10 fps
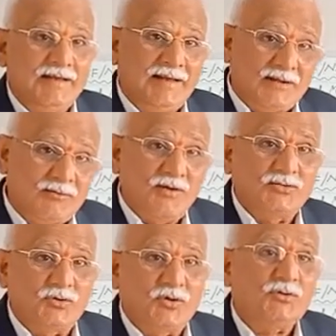
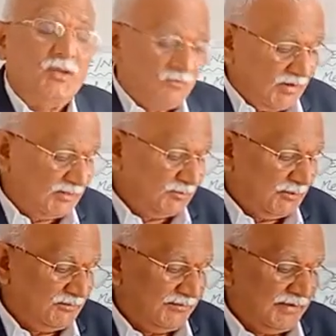advanced course, what is
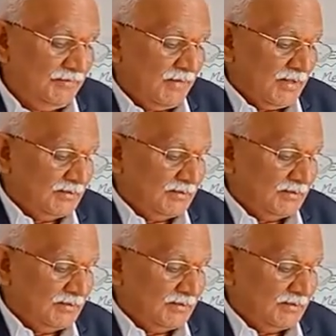specific heat?